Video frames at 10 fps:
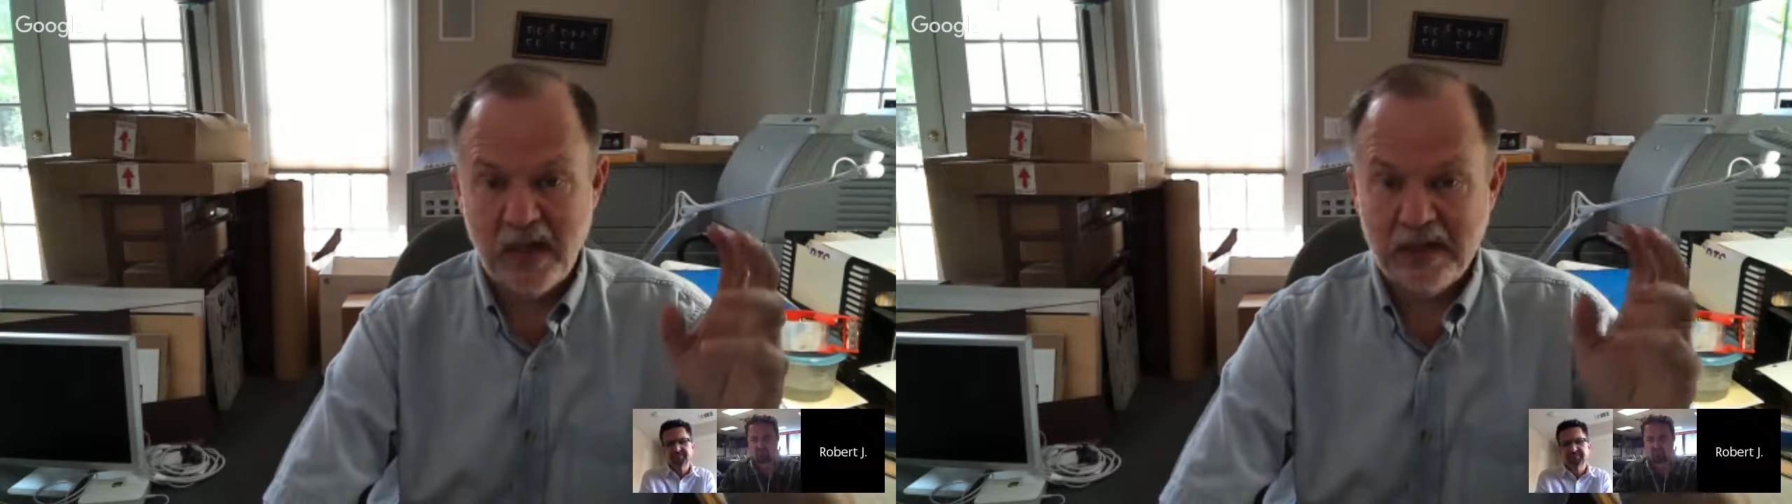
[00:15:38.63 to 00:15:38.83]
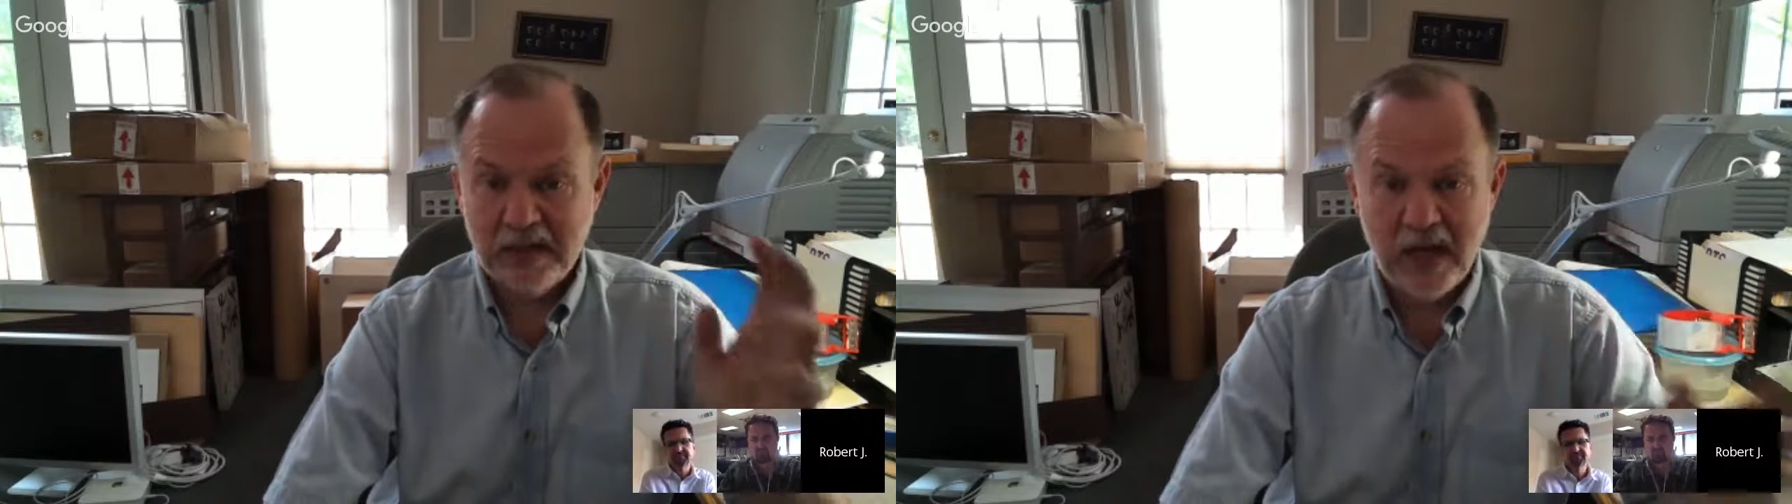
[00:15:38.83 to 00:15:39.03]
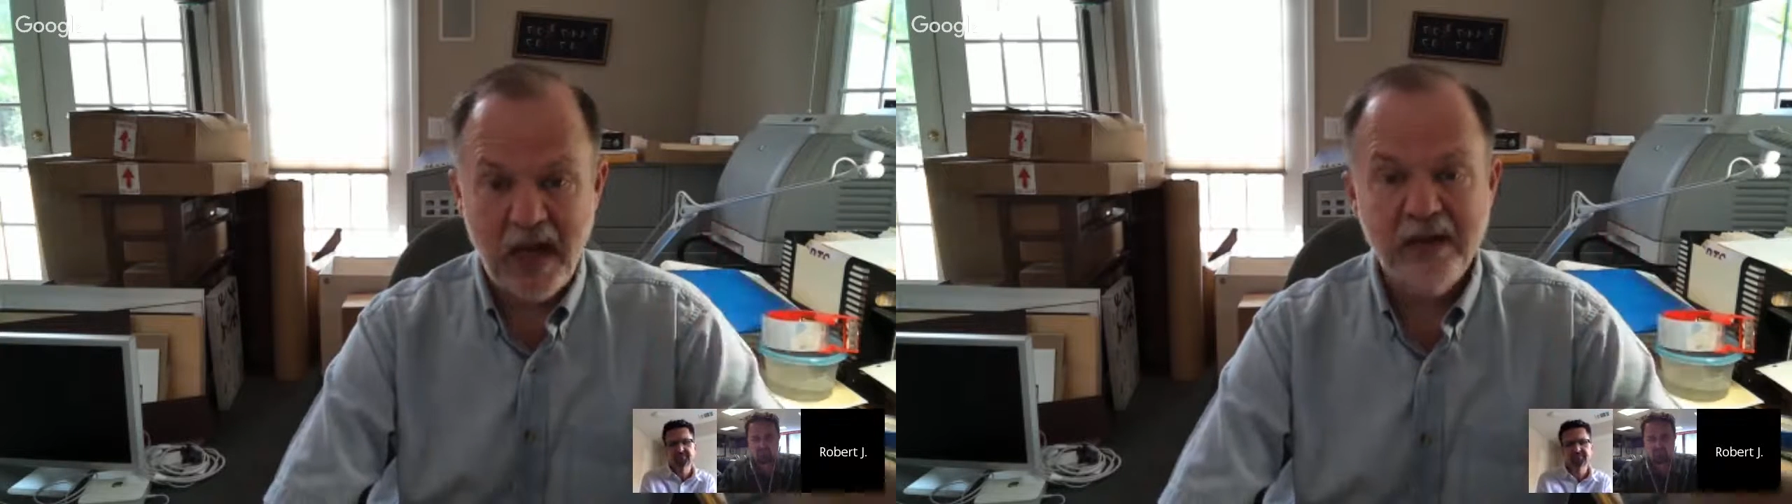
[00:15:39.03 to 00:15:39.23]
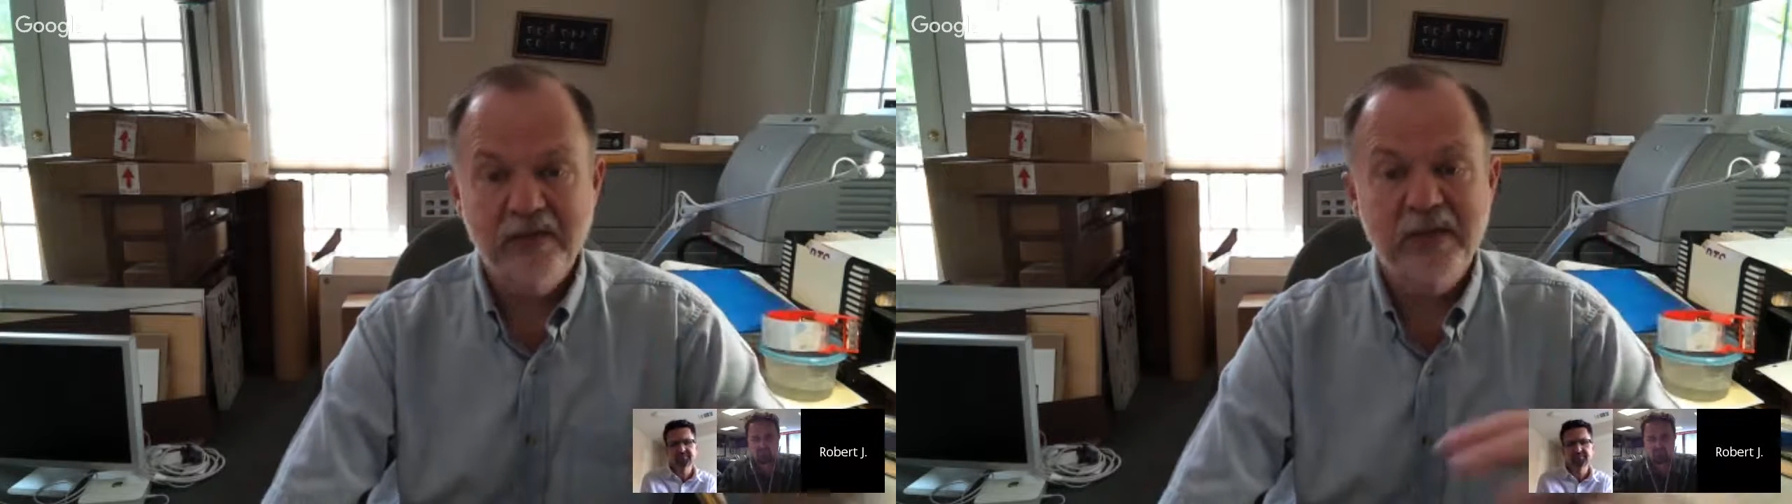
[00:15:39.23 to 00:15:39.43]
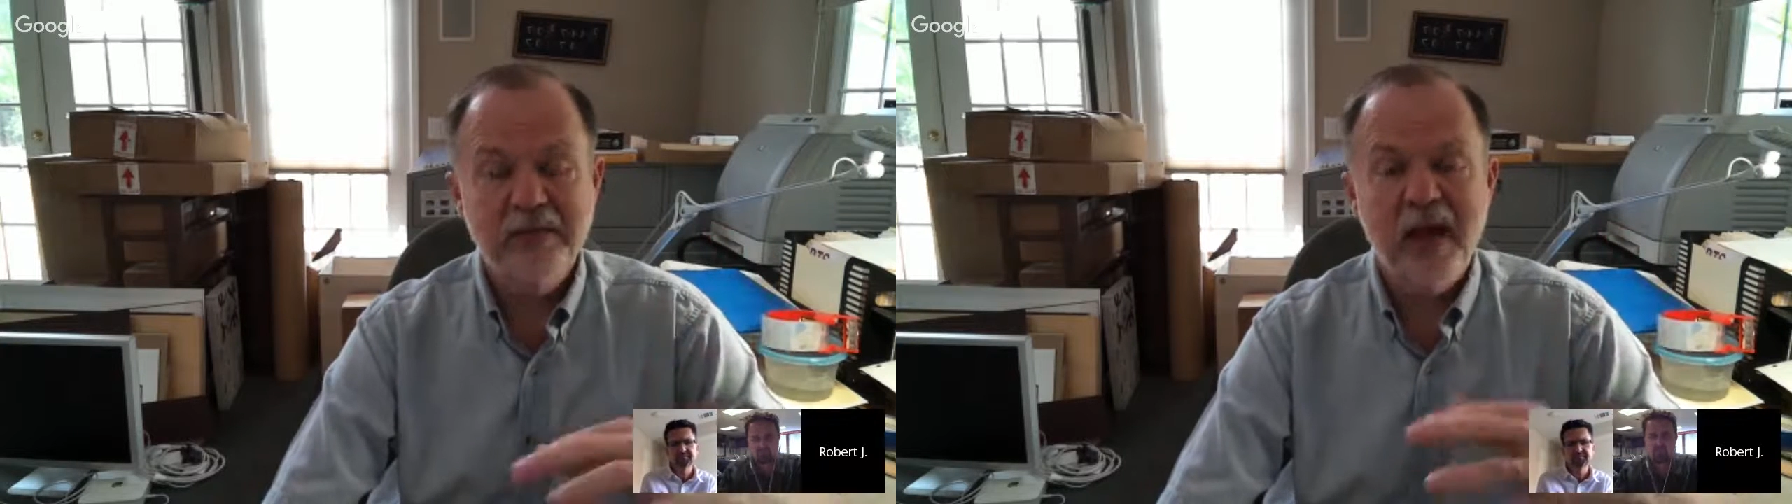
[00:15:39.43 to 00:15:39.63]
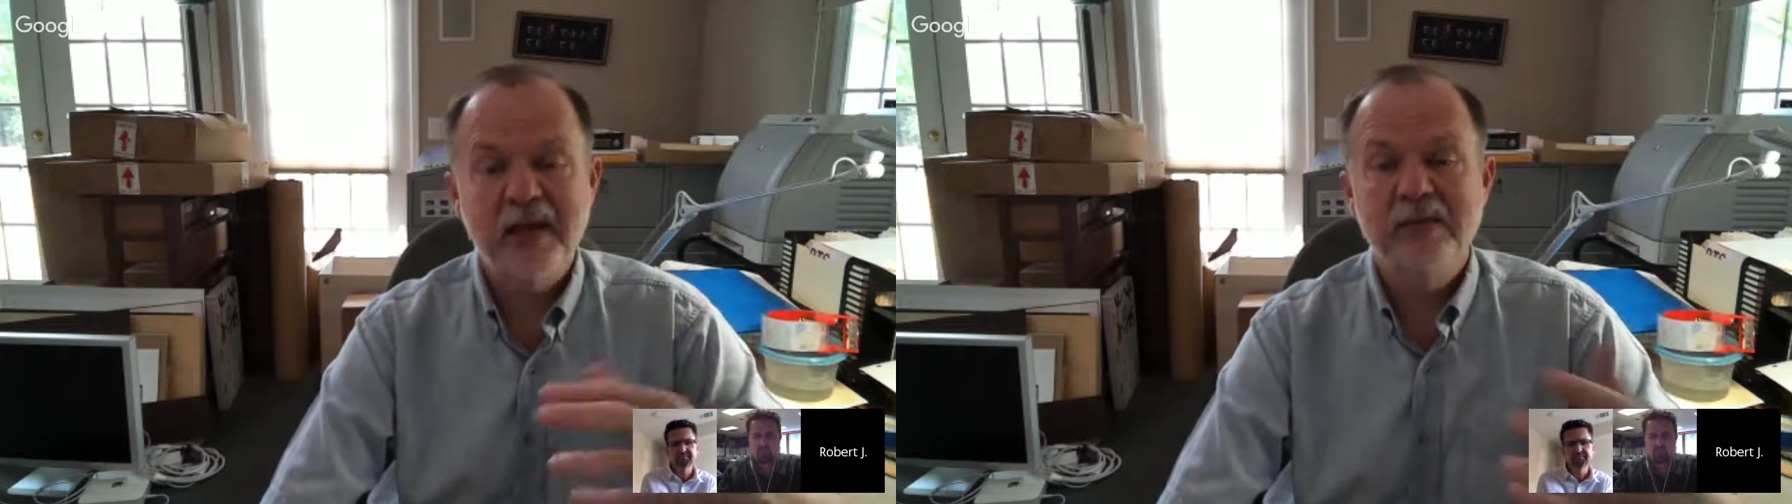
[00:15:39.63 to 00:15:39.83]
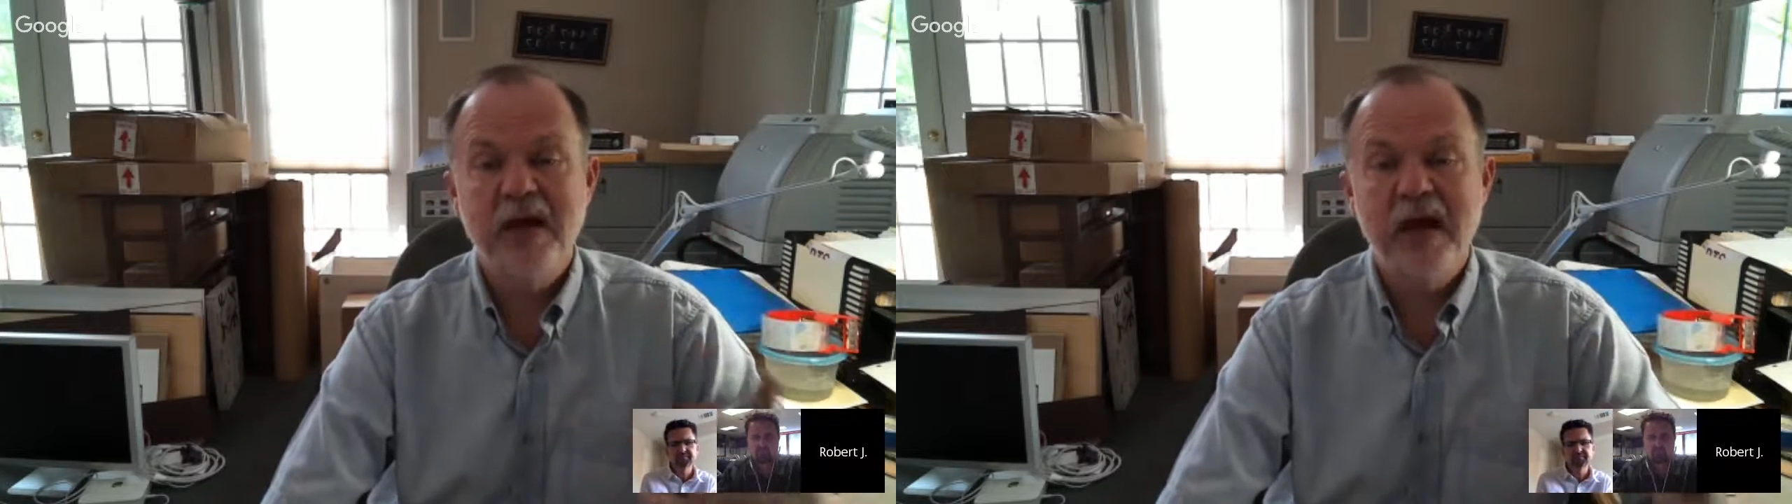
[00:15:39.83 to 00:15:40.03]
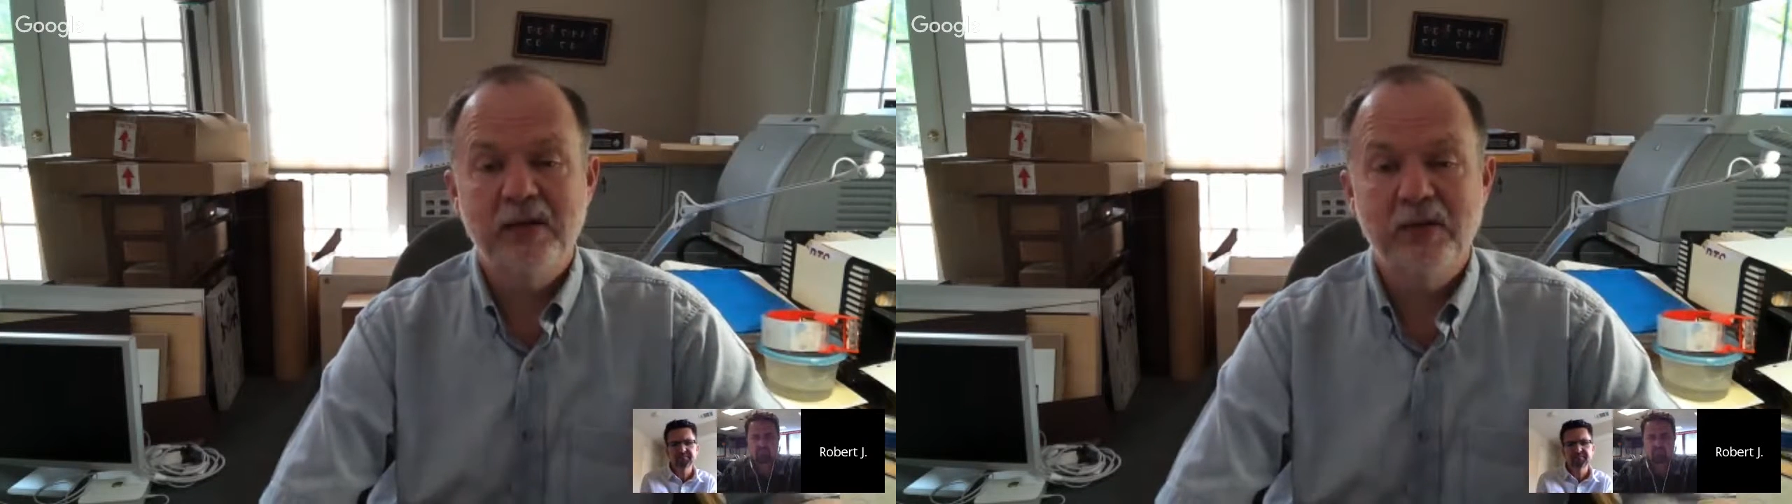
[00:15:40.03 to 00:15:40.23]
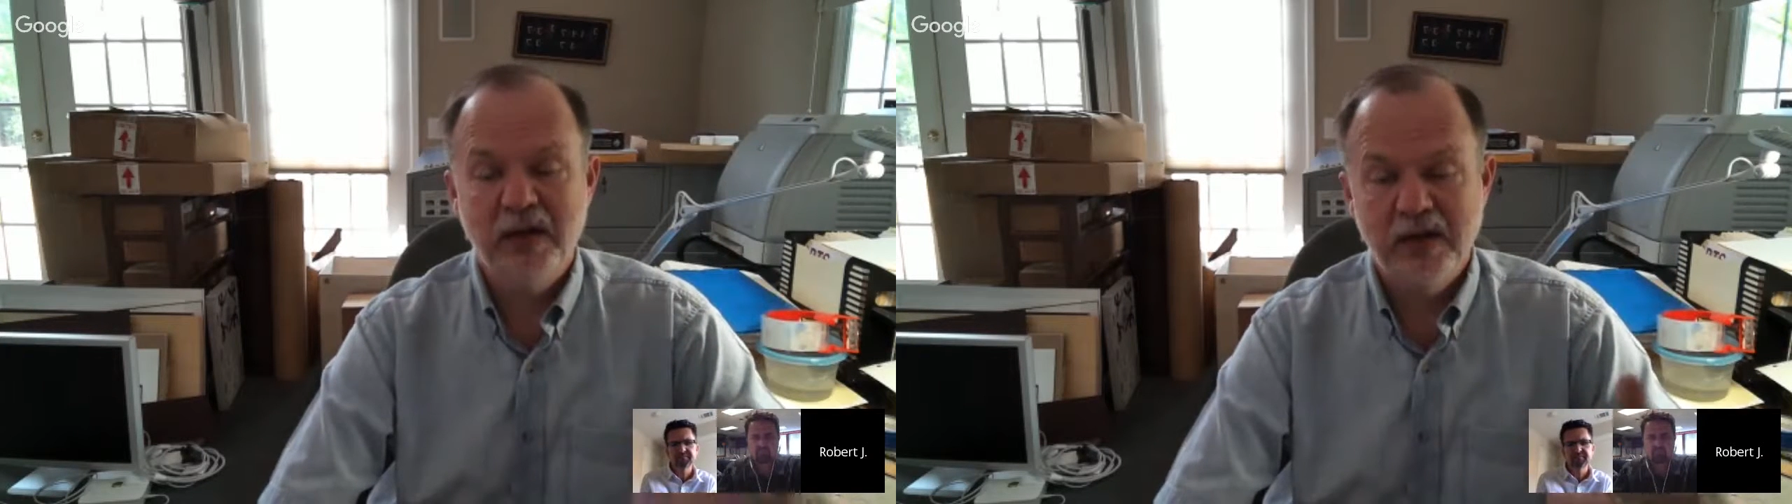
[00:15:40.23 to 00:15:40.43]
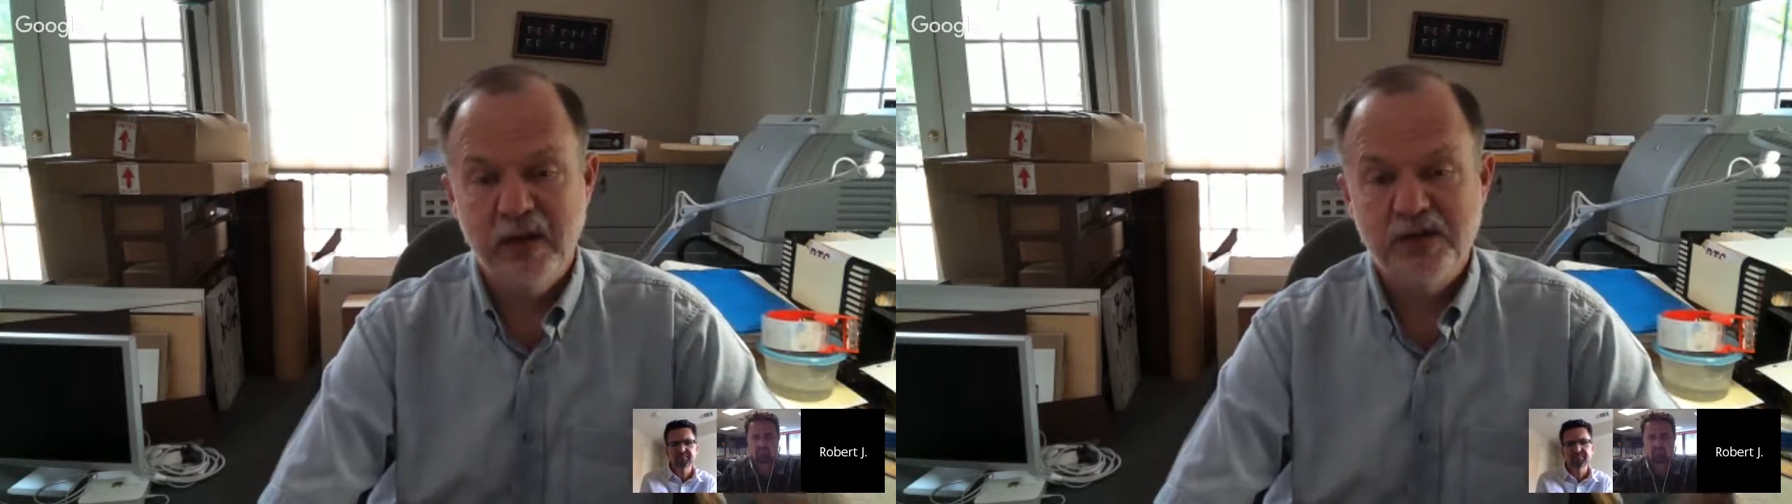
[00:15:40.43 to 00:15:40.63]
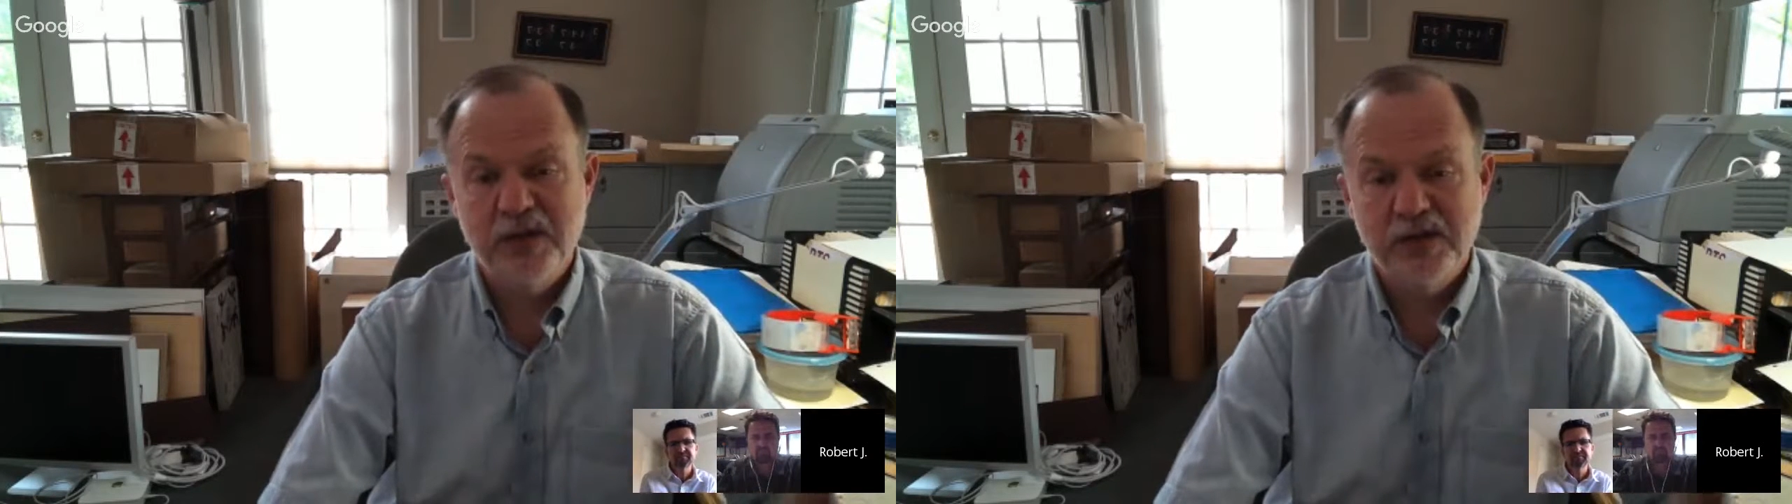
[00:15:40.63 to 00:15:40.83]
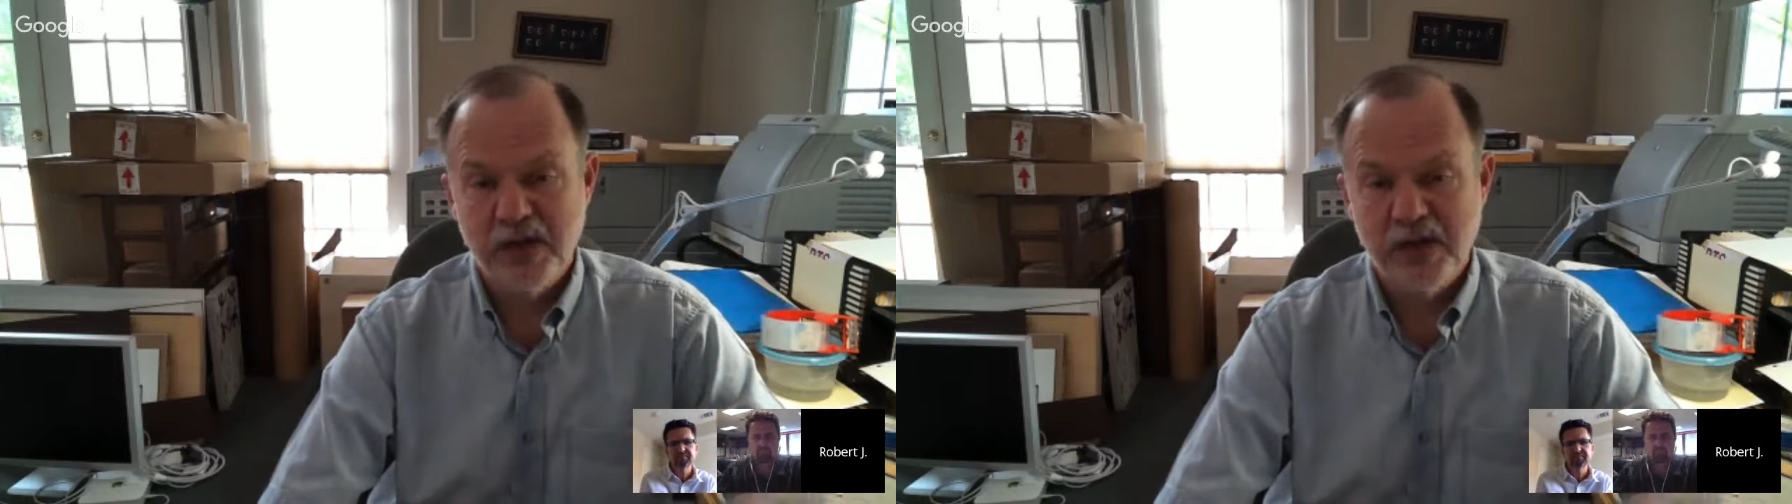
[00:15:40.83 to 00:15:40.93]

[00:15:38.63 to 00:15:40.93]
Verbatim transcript: a lot of the mathematical connections